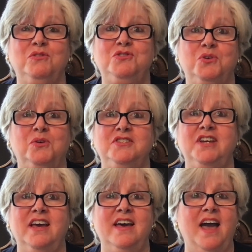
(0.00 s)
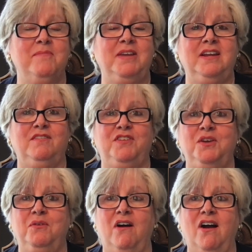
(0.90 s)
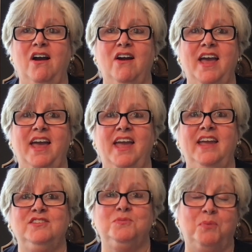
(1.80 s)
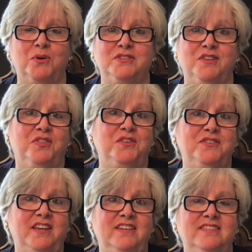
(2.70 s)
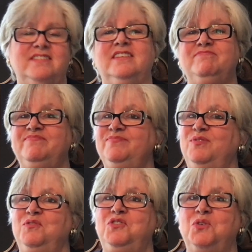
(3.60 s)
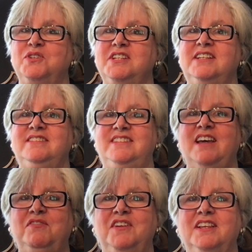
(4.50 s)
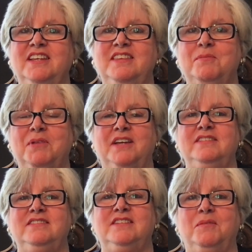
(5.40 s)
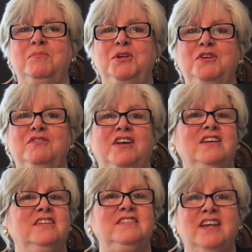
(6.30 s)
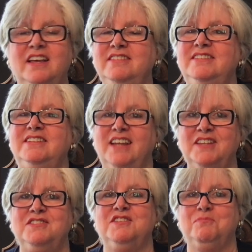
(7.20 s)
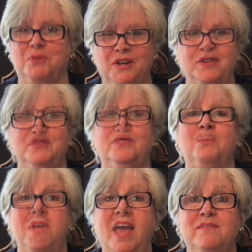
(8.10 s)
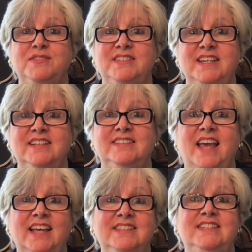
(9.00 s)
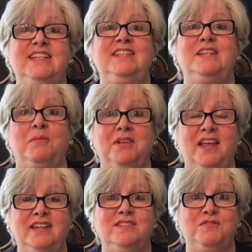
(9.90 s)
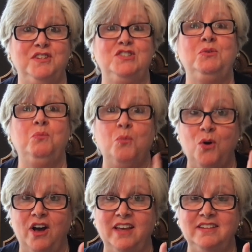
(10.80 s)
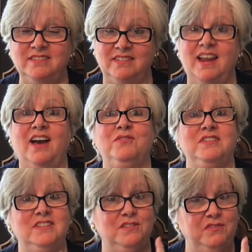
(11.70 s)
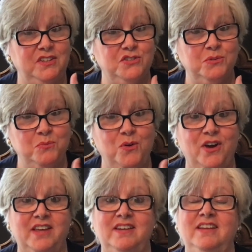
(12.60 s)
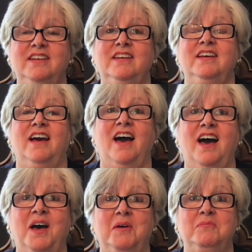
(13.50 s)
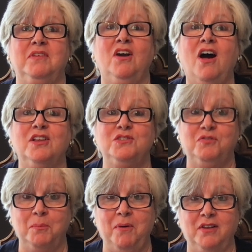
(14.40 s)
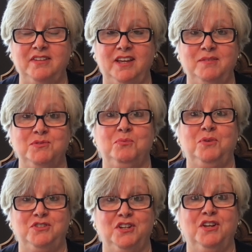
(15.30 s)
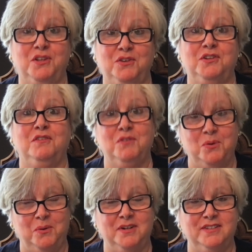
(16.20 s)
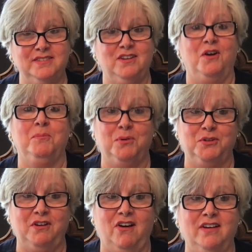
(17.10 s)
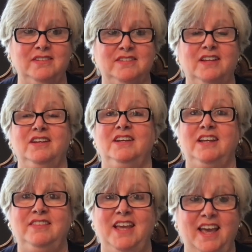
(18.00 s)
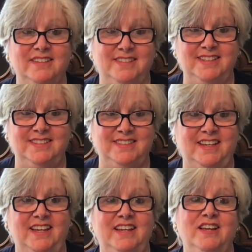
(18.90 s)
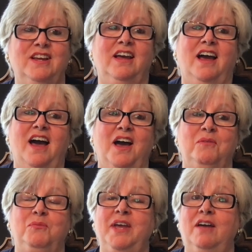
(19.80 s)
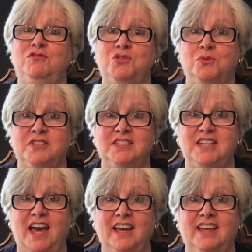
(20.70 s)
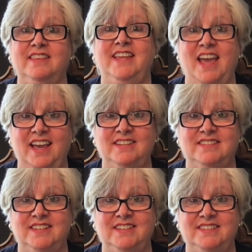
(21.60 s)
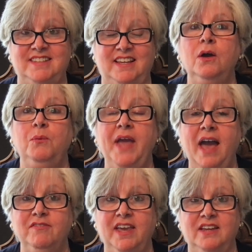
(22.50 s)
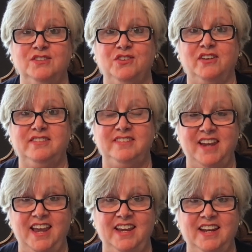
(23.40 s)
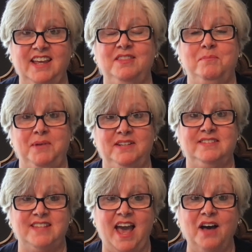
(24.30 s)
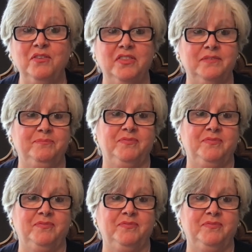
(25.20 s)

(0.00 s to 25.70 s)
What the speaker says: Georgia, I mean, if you are a sports enthusiast, Georgia is definitely the place to move. Tons and tons of pros. We have 6 NCAA Division I, now Division I, college football teams, which include, of course, our Bulldogs in the SEC. We have Georgia Tech in the ACC. We have Kennesaw State in the Big South.